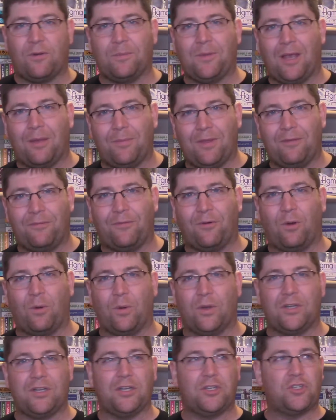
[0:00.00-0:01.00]
from coming
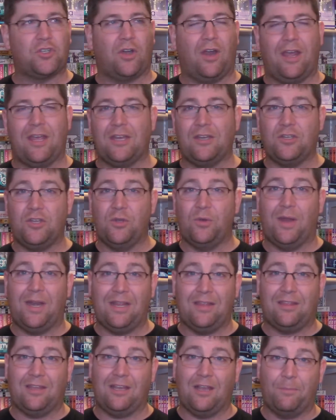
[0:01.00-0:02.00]
forward to try and do
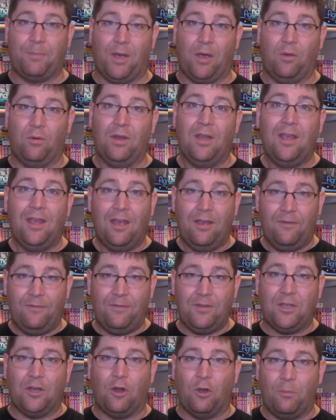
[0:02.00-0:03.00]
anything about,
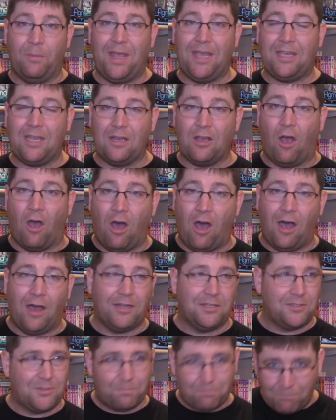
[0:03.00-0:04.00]
you know, making
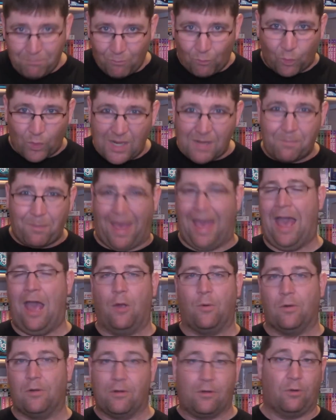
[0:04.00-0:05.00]
Oz
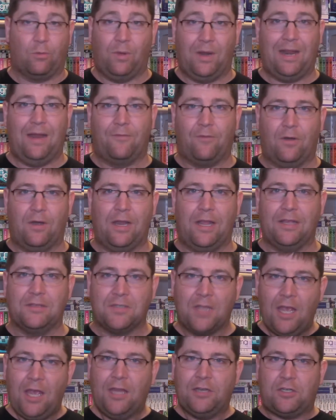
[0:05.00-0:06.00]
repowered or whatever it
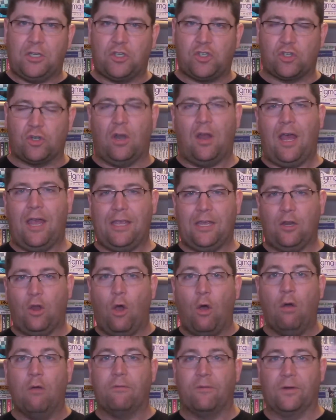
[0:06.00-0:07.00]
is to try
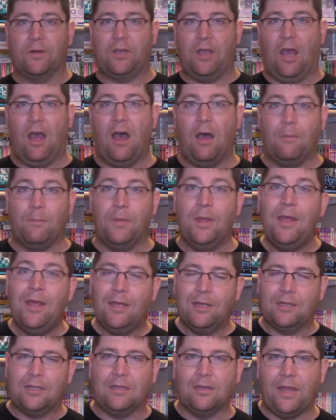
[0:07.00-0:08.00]
and overcome
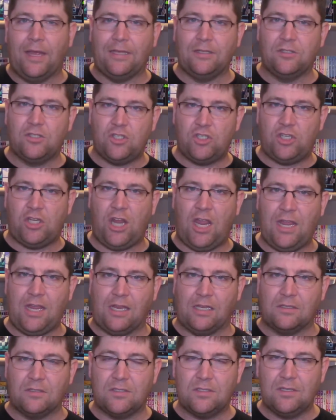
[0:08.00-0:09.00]
Glenn's
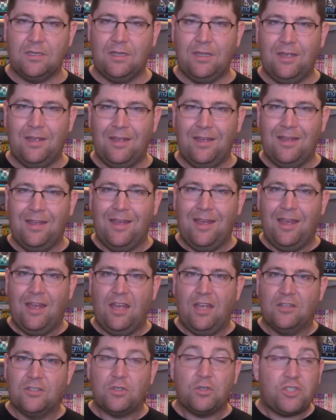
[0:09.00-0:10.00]
chains.
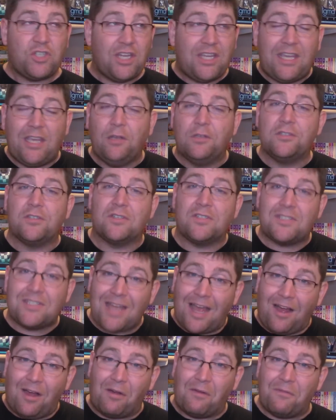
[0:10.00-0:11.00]
So she kills
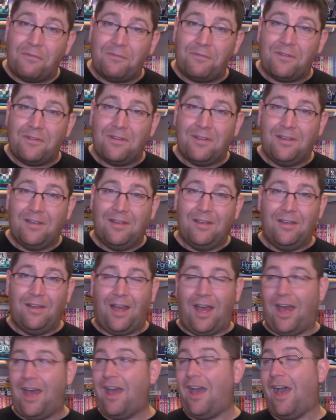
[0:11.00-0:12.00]
herself.
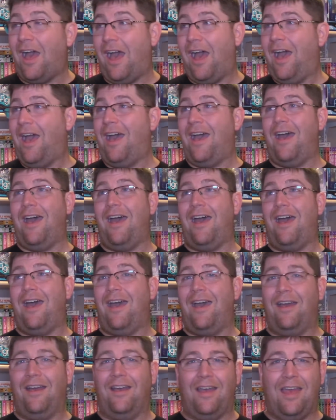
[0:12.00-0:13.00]
I,
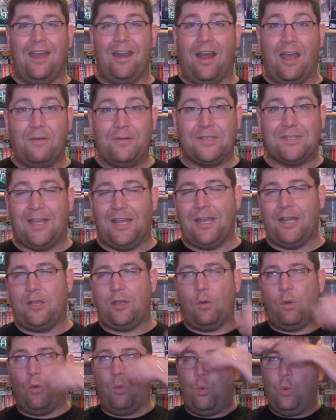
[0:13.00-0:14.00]
and I was
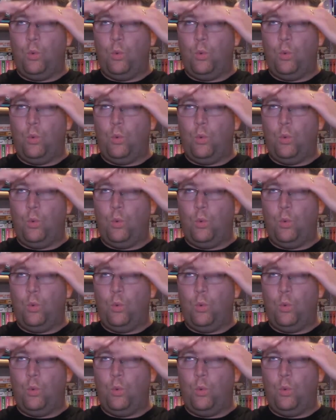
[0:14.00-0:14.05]
like,